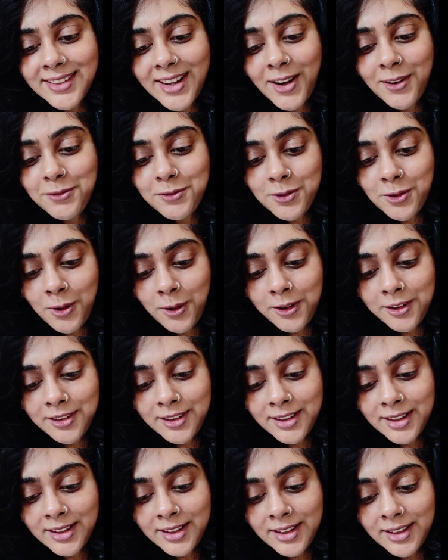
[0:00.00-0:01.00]
After
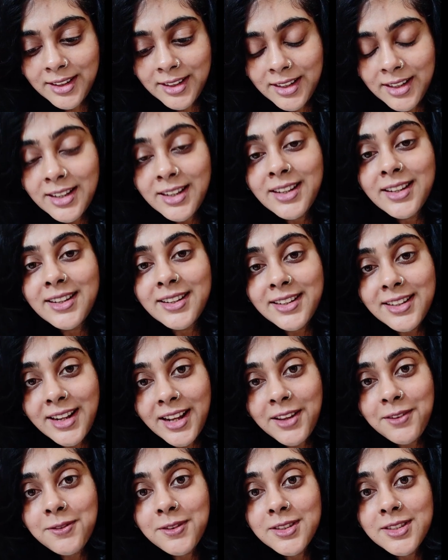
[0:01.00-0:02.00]
all,
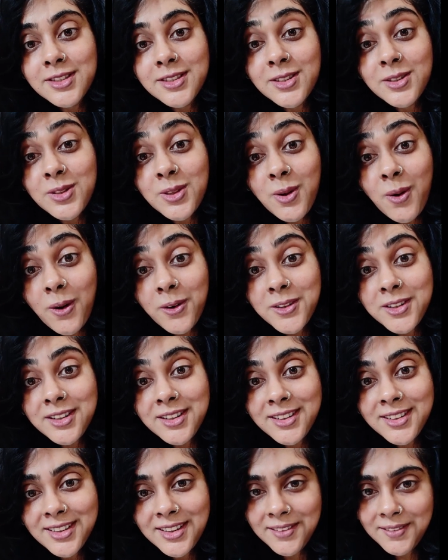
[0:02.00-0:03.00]
life is not
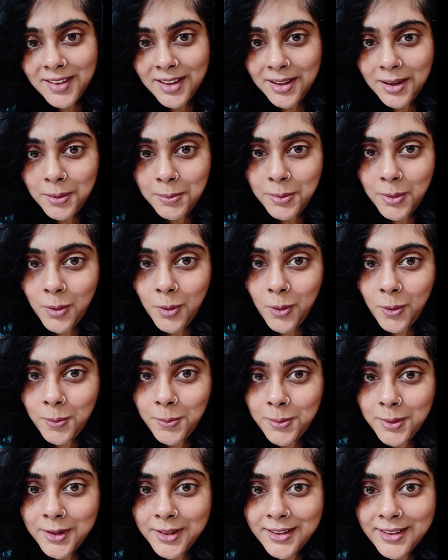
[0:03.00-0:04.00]
giving up
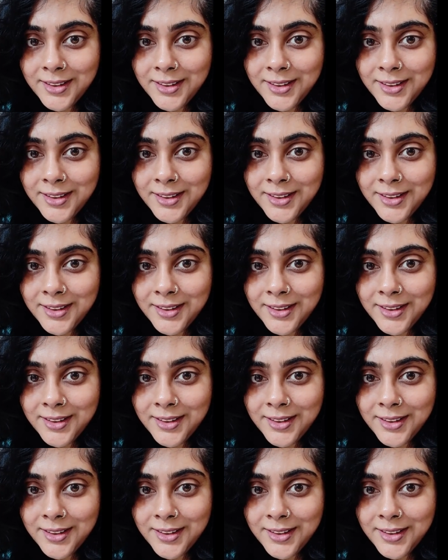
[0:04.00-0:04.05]
hope.